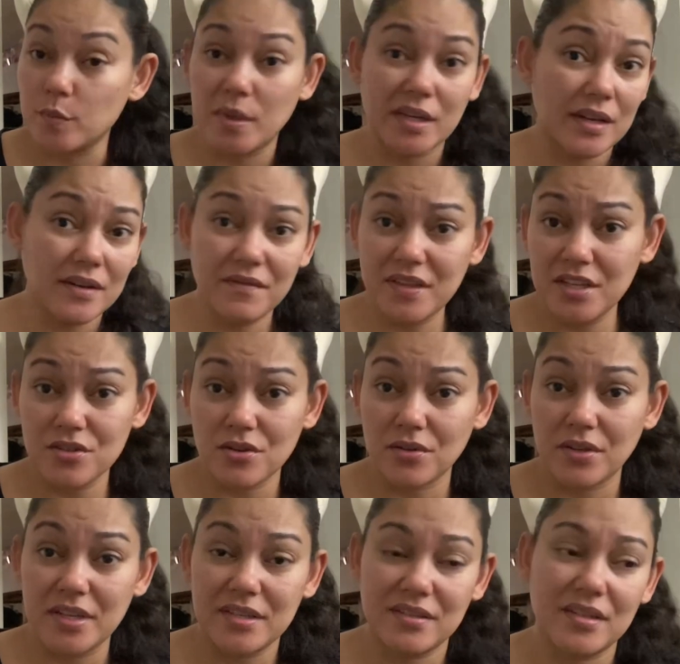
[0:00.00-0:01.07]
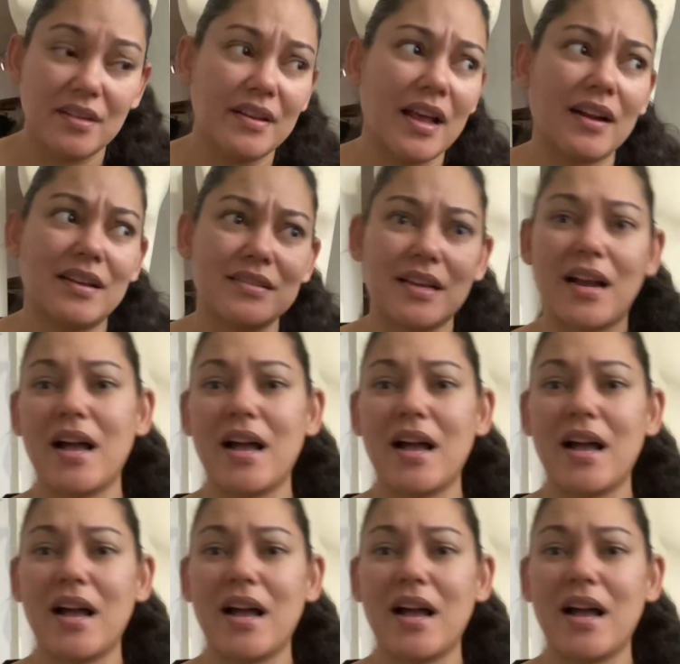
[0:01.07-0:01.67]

but none of these are listed yet because I